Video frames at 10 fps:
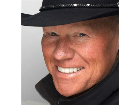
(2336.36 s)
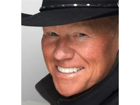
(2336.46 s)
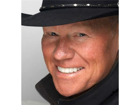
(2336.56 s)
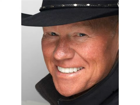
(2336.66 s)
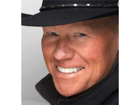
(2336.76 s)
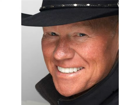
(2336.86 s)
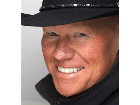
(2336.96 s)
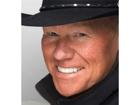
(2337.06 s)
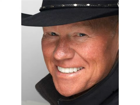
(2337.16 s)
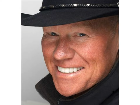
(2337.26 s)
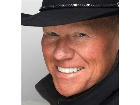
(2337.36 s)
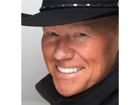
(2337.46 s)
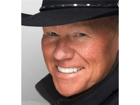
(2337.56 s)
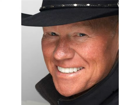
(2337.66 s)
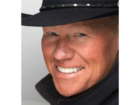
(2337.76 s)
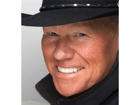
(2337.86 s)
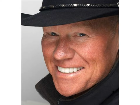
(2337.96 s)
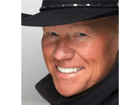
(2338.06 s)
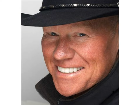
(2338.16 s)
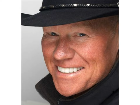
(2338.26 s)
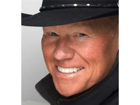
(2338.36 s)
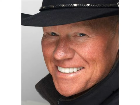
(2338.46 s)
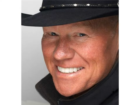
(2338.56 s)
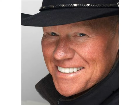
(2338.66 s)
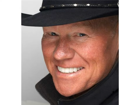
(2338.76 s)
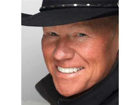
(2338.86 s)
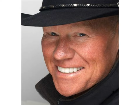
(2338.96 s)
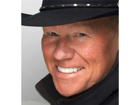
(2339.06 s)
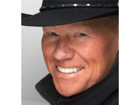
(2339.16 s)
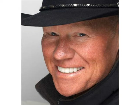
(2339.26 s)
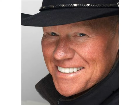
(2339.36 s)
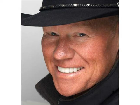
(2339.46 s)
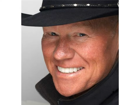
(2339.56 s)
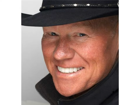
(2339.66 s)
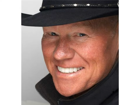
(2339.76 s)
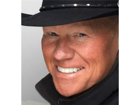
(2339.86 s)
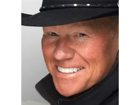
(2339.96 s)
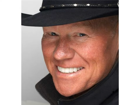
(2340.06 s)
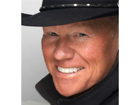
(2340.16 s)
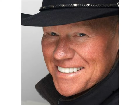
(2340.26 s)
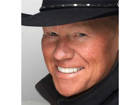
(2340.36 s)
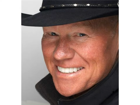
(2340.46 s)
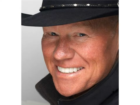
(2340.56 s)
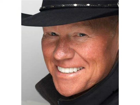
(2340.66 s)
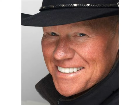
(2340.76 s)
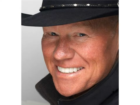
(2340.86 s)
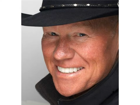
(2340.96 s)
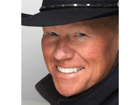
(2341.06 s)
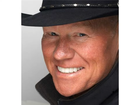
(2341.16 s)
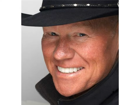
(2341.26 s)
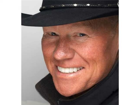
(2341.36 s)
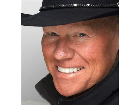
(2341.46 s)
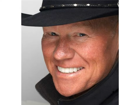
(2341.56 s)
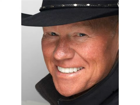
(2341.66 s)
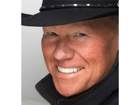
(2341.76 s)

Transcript: This is a still picture; no speech is visible.